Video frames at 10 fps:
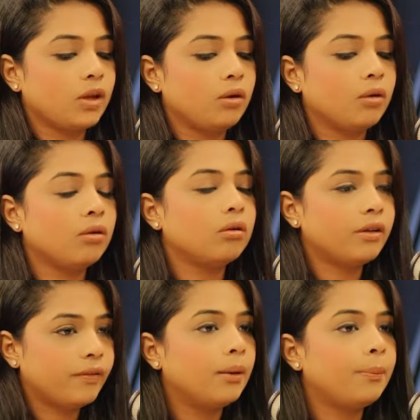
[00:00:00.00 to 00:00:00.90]
you know
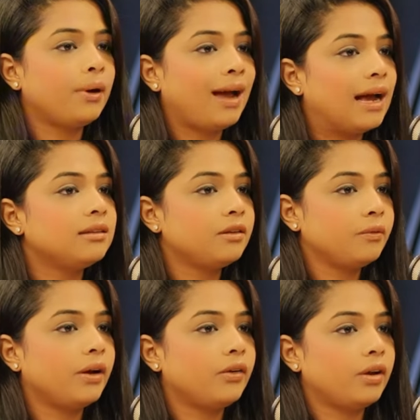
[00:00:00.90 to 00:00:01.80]
developer has
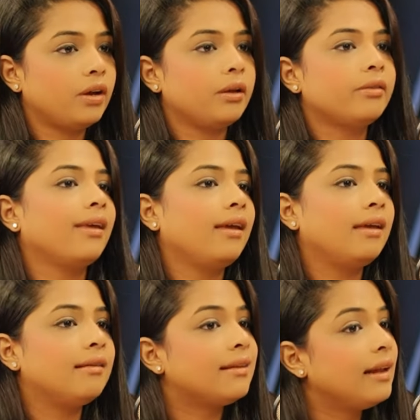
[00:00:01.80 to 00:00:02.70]
inventory say
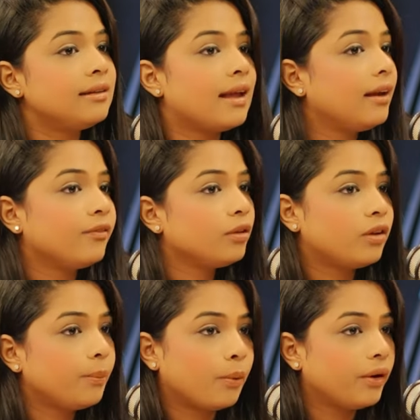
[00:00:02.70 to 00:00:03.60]
he's still selling for
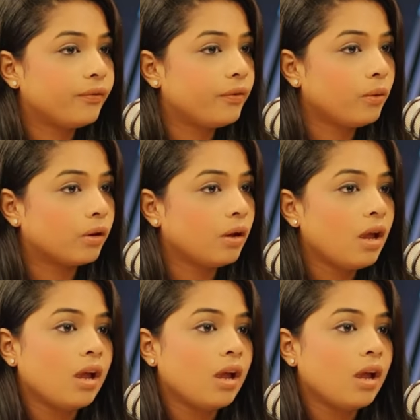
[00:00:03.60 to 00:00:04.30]
3.4